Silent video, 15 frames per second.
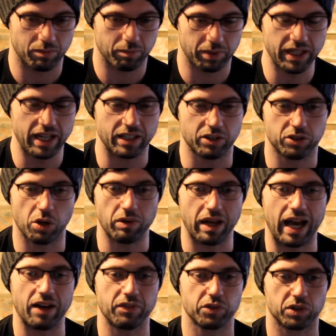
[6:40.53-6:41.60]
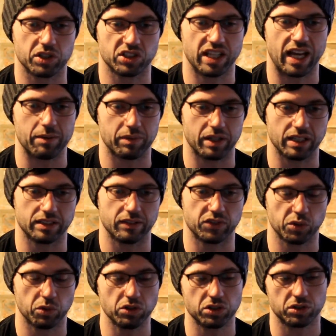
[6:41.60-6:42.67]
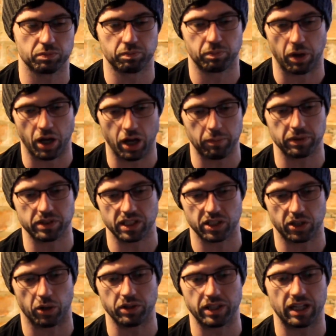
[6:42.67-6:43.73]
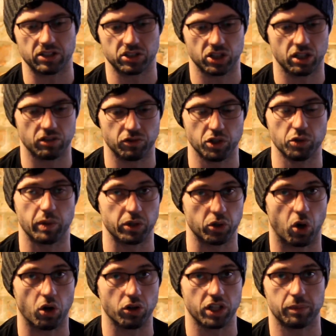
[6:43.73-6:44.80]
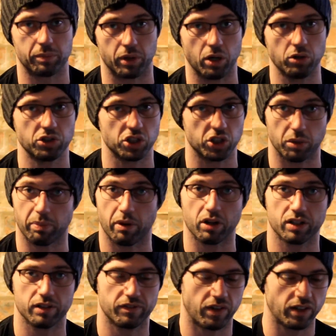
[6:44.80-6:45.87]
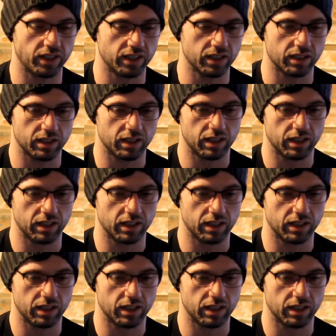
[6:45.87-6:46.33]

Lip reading: But yeah, you don't have to accept this. If someone's purposely going down a certain route when you're on the approach and you're pocket fighting,